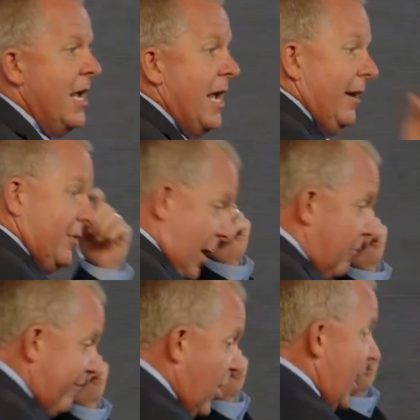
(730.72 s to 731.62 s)

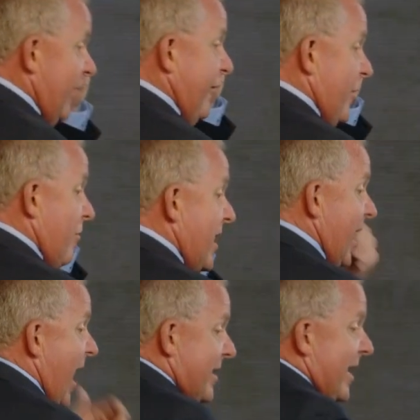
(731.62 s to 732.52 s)
so we've got it for the
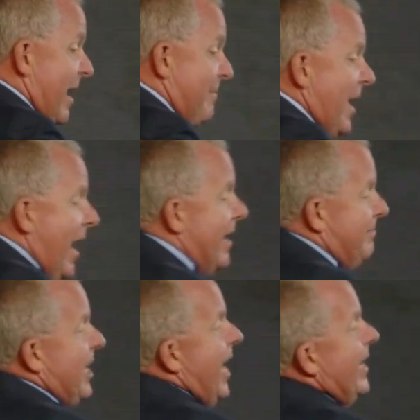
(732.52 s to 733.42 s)
weekend, and
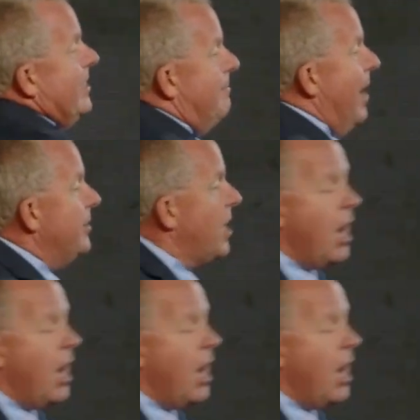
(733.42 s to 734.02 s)
I'm taking the boat